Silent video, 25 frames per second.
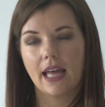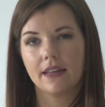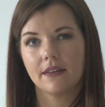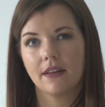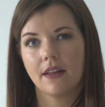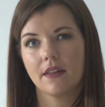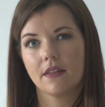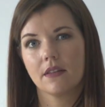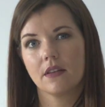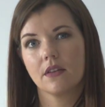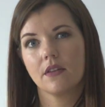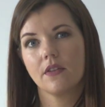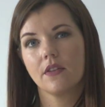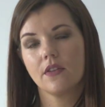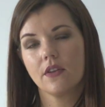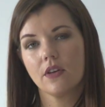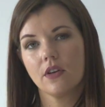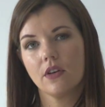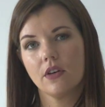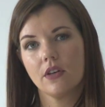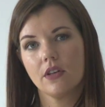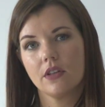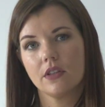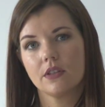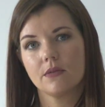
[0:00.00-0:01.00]
And then the
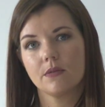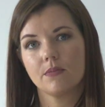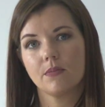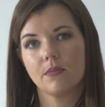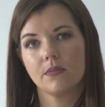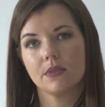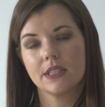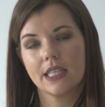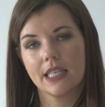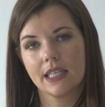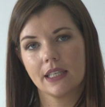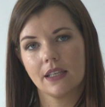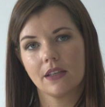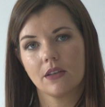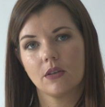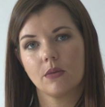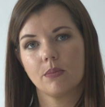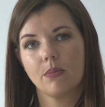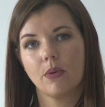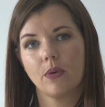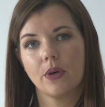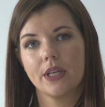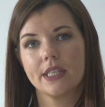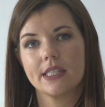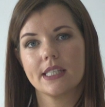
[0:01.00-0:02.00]
third technical
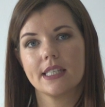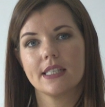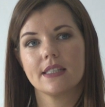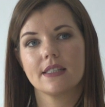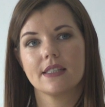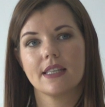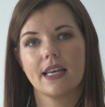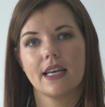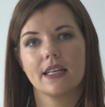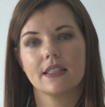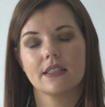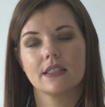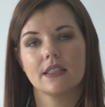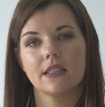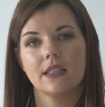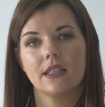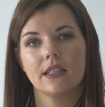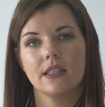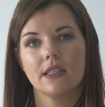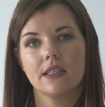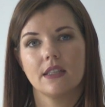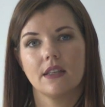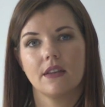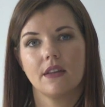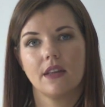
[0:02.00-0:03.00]
point is that
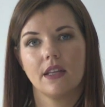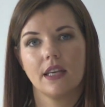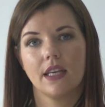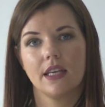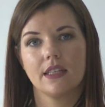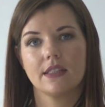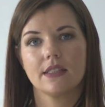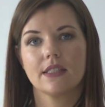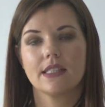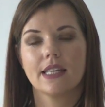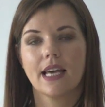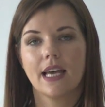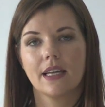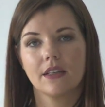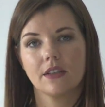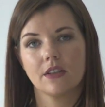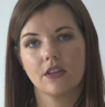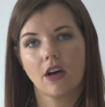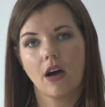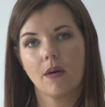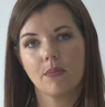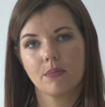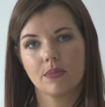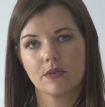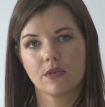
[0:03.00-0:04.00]
the
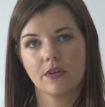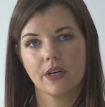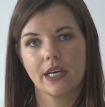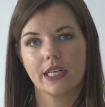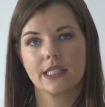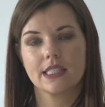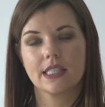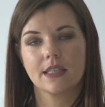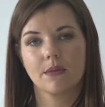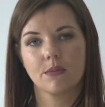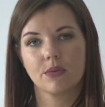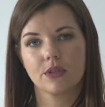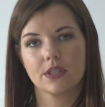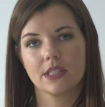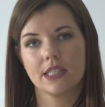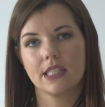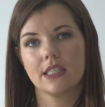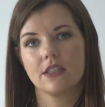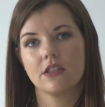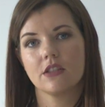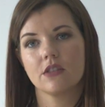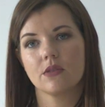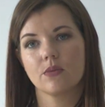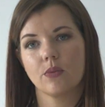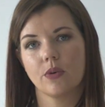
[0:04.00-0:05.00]
standard operating
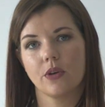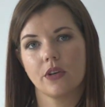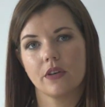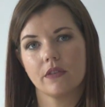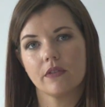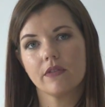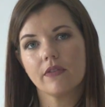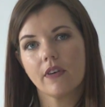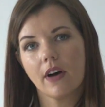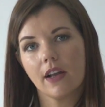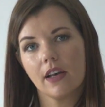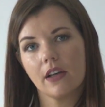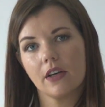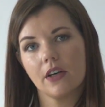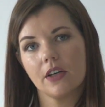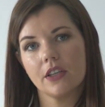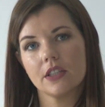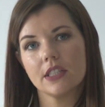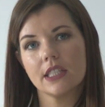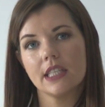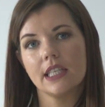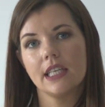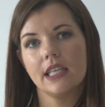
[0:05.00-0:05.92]
procedures weren't followed.